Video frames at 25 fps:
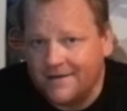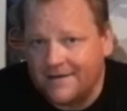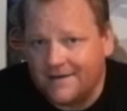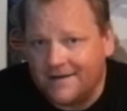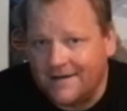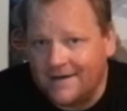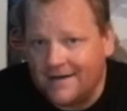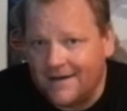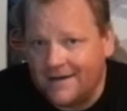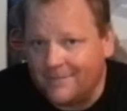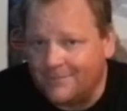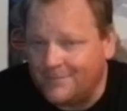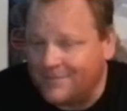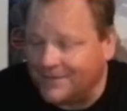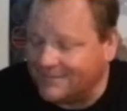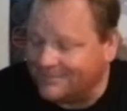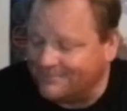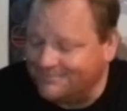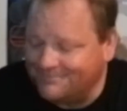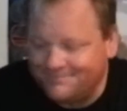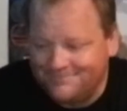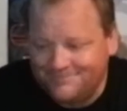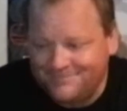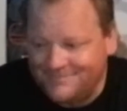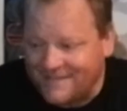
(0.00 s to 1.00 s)
Uh, but
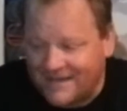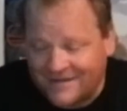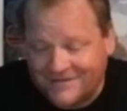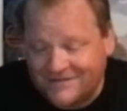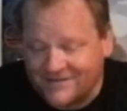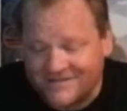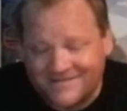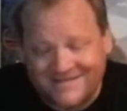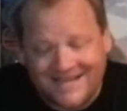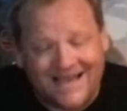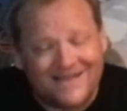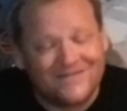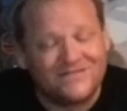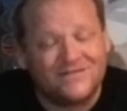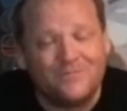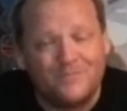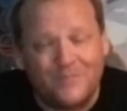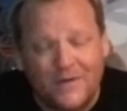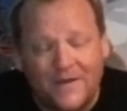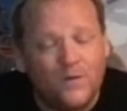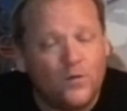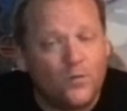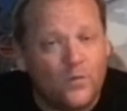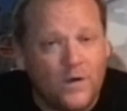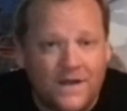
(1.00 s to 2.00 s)
that just hasn't
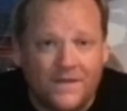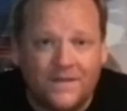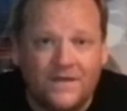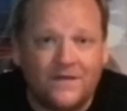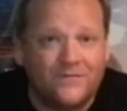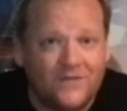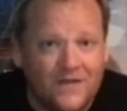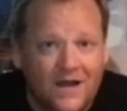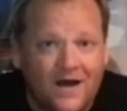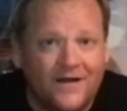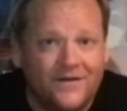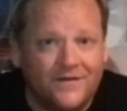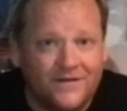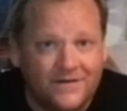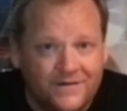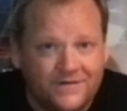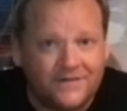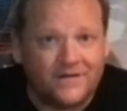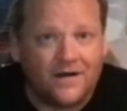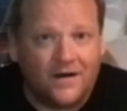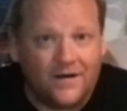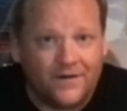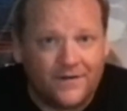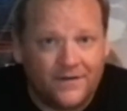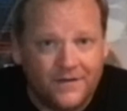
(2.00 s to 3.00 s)
been the way they've gotten it
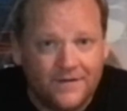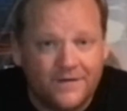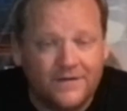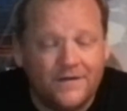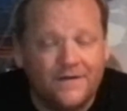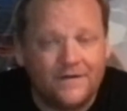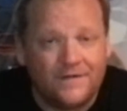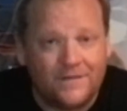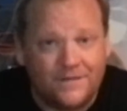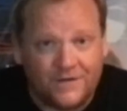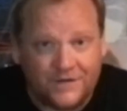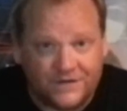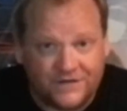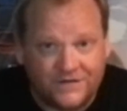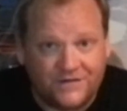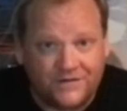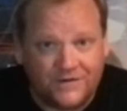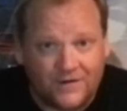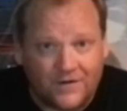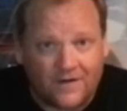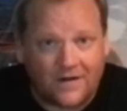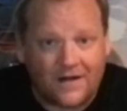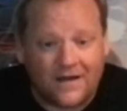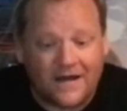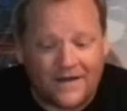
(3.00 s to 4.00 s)
done this year.